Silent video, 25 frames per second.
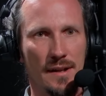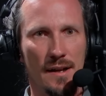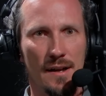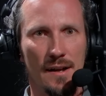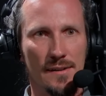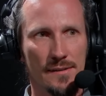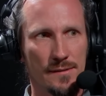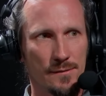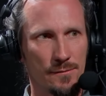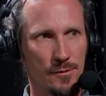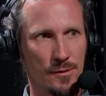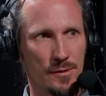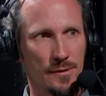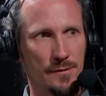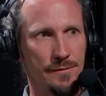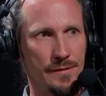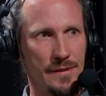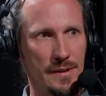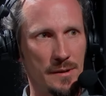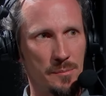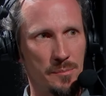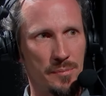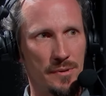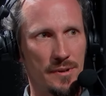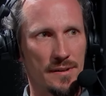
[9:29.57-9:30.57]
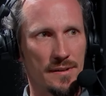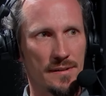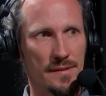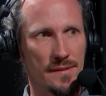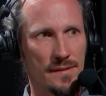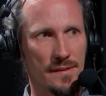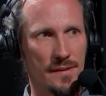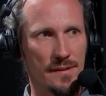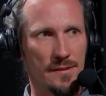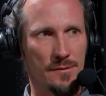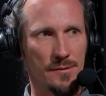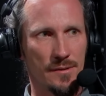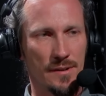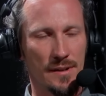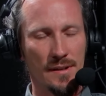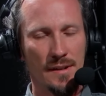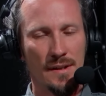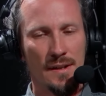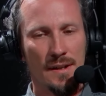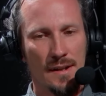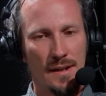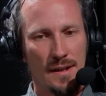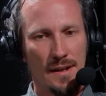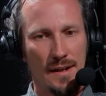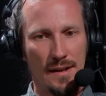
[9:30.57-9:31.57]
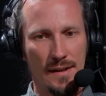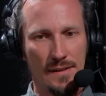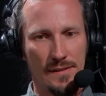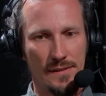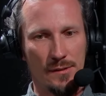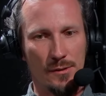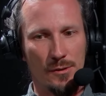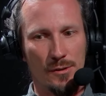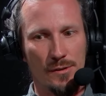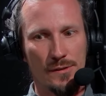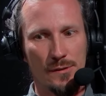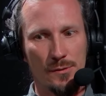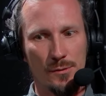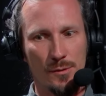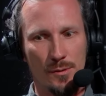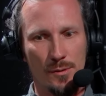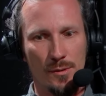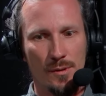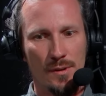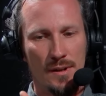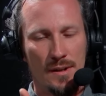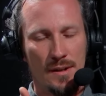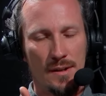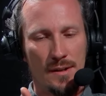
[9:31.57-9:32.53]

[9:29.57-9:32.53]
ask for the feedback, etc. And also